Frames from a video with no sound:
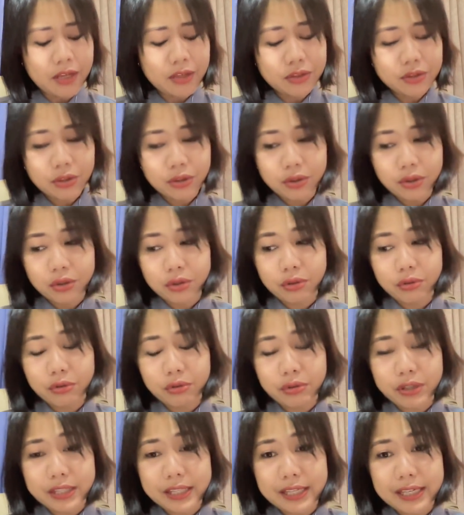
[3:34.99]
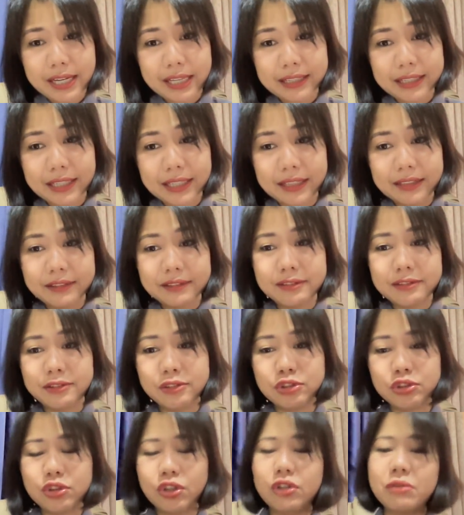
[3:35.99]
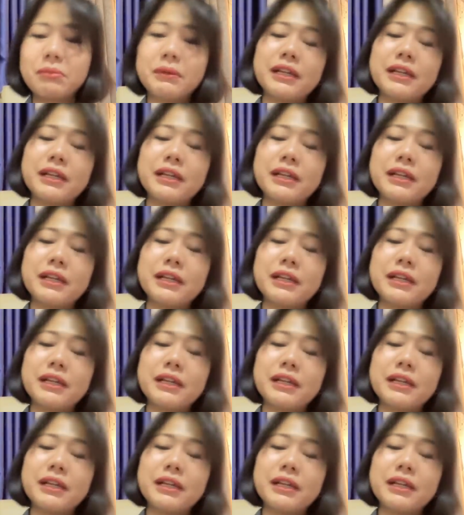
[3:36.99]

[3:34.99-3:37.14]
So, hindi natin gustong